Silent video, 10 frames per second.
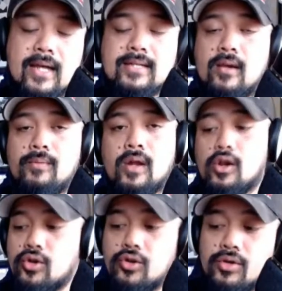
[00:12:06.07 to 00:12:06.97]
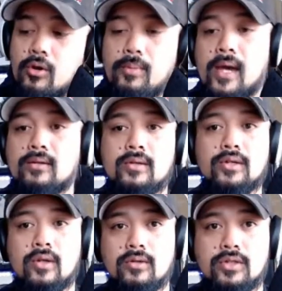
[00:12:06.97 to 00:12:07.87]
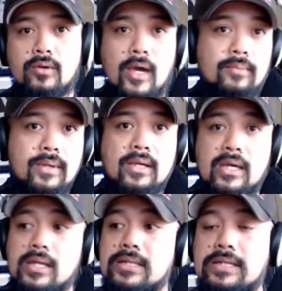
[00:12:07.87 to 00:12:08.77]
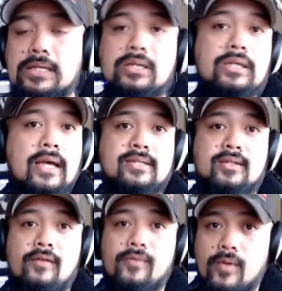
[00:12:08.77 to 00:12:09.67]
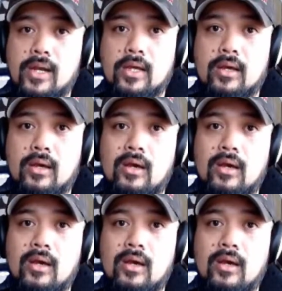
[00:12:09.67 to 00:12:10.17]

that seminar couldn't go back to their dojo and begin teaching that stuff already.